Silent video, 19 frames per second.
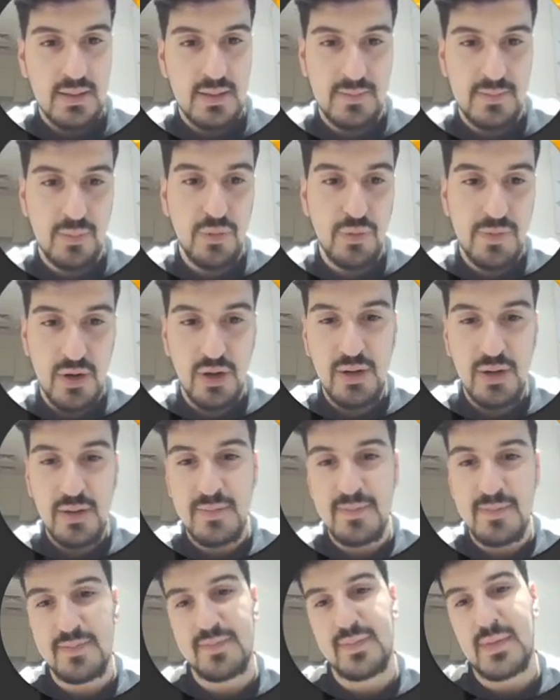Moving on,
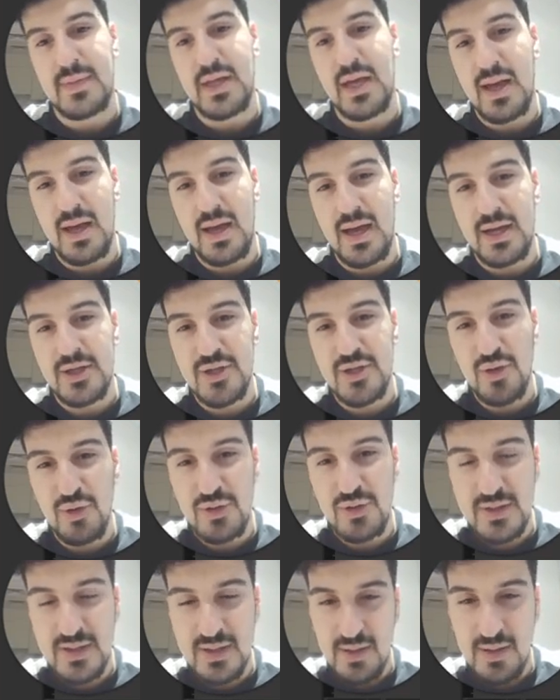I showed
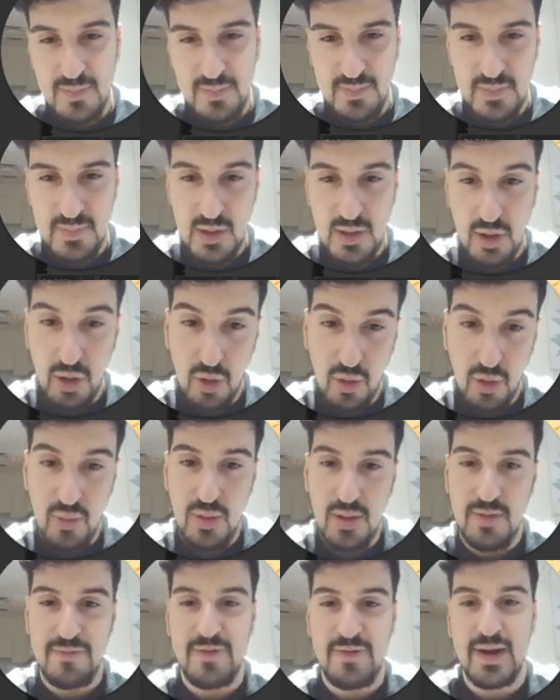some glow
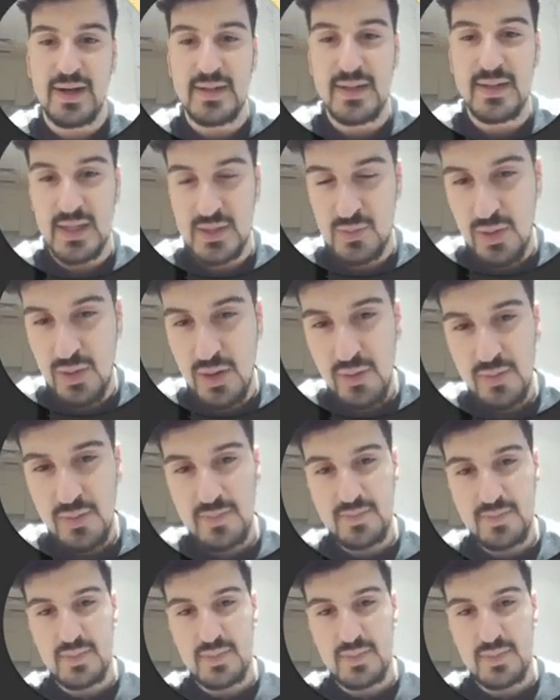effect as well.